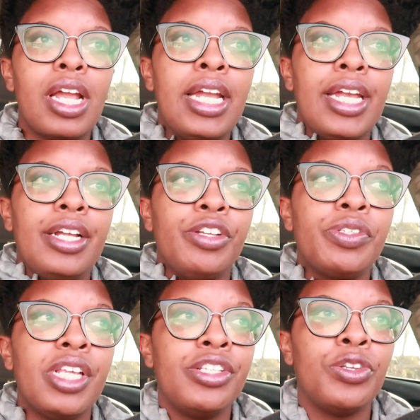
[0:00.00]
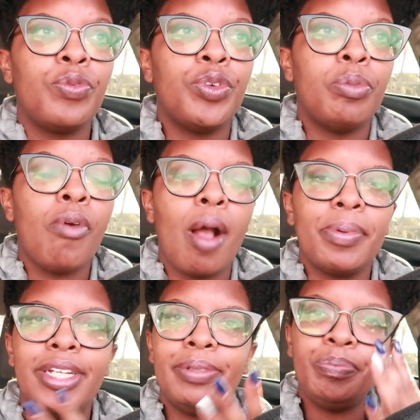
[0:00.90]
and you season your food
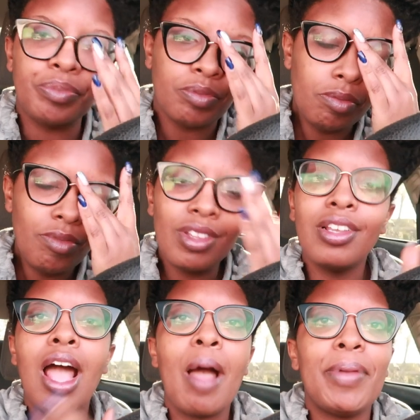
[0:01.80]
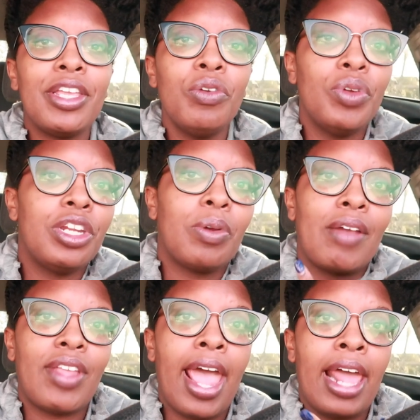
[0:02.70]
properly, I mean, you really don't
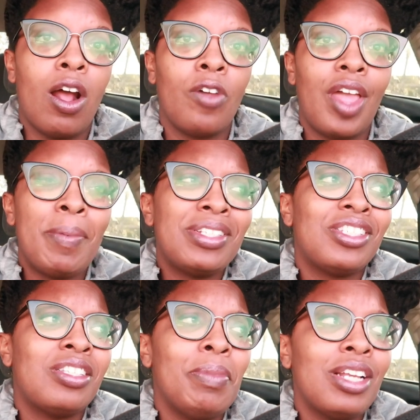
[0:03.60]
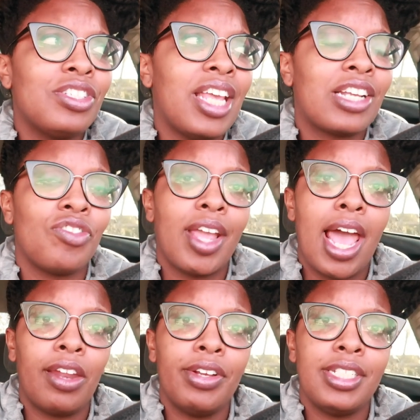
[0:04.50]
have to add all that. I mean, to me, it's just extra
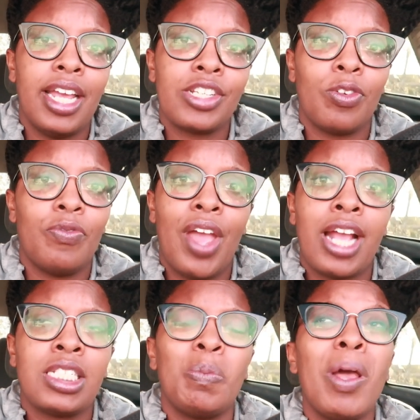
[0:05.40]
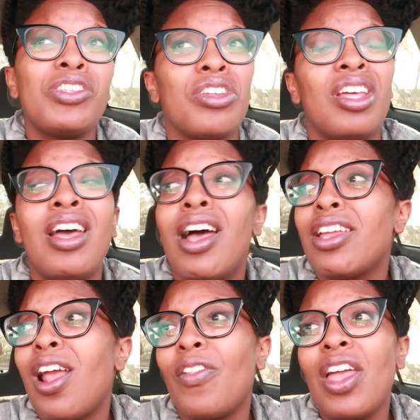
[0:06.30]
calories and extra fat, especially,
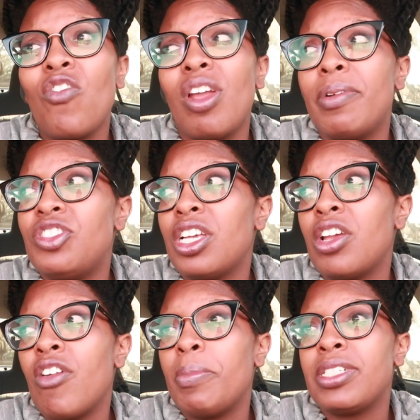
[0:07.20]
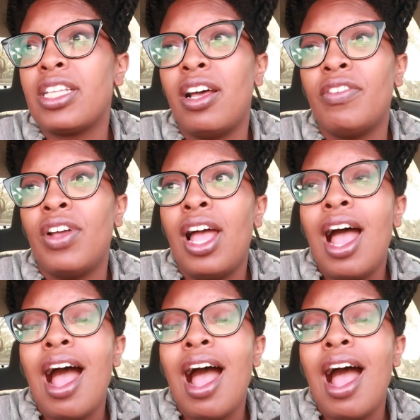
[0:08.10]
y'all, that cream of chicken cream of stuff.